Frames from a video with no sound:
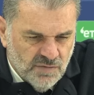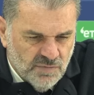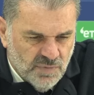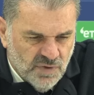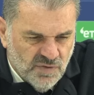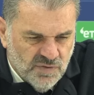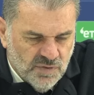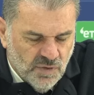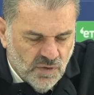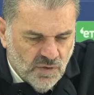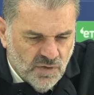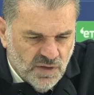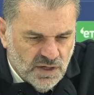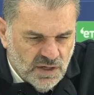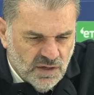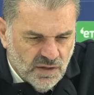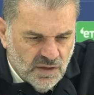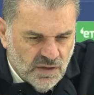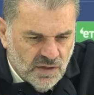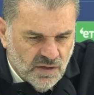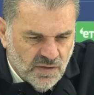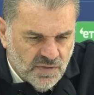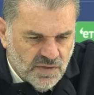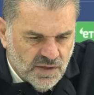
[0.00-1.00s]
even before then,
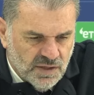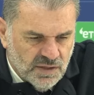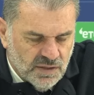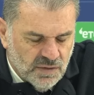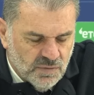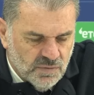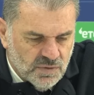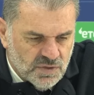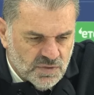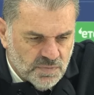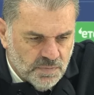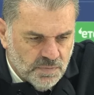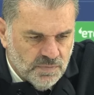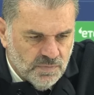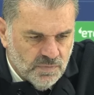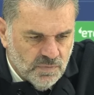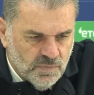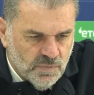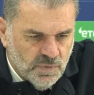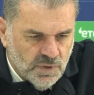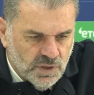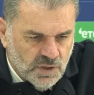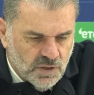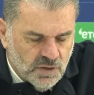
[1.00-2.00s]
I think
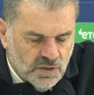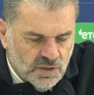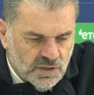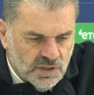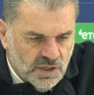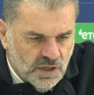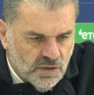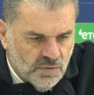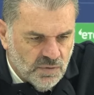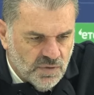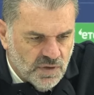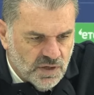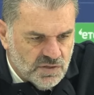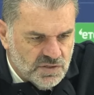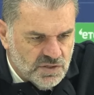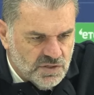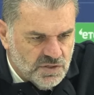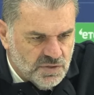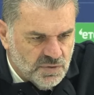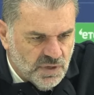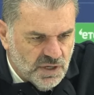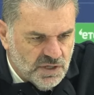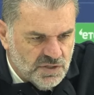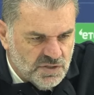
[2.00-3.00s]
we could have dealt with those
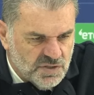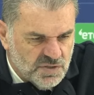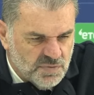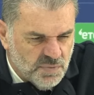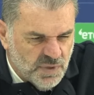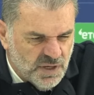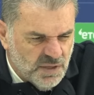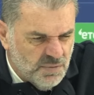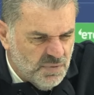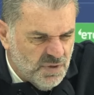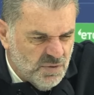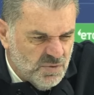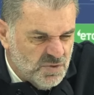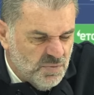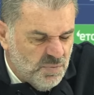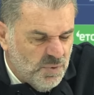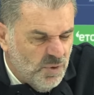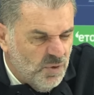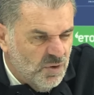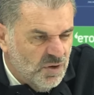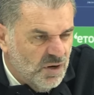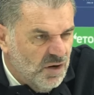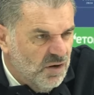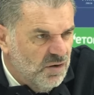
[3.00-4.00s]
situations better, but it was a
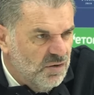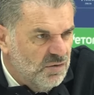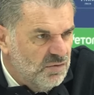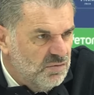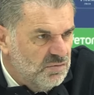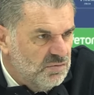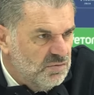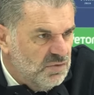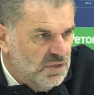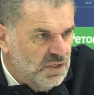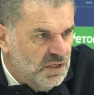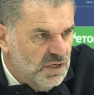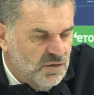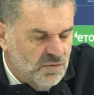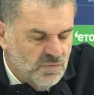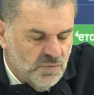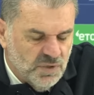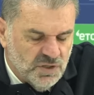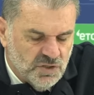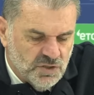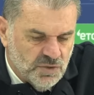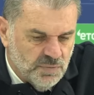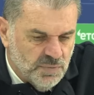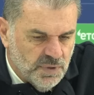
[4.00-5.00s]
poor goal, you know, and
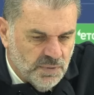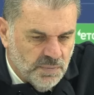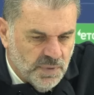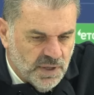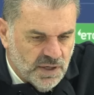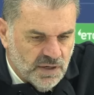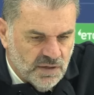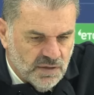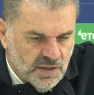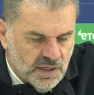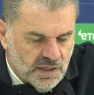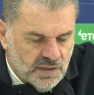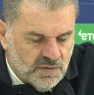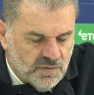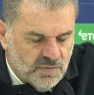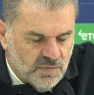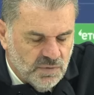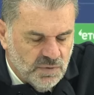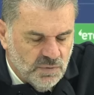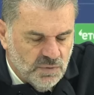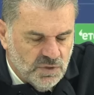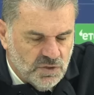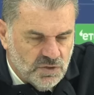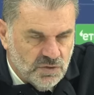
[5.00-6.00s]
we should be better at that.
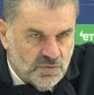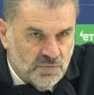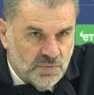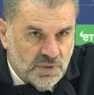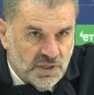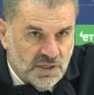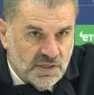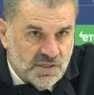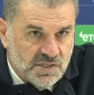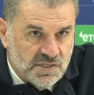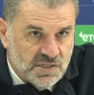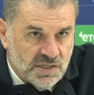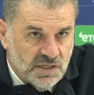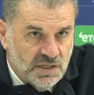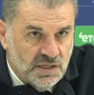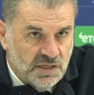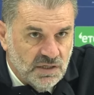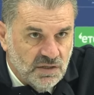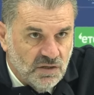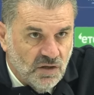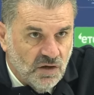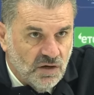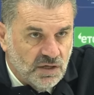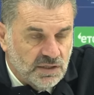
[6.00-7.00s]
We shouldn't be
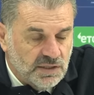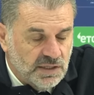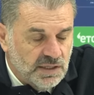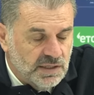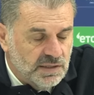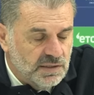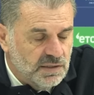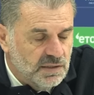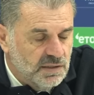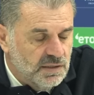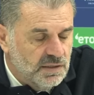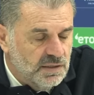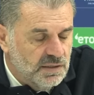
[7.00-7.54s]
conceding like that.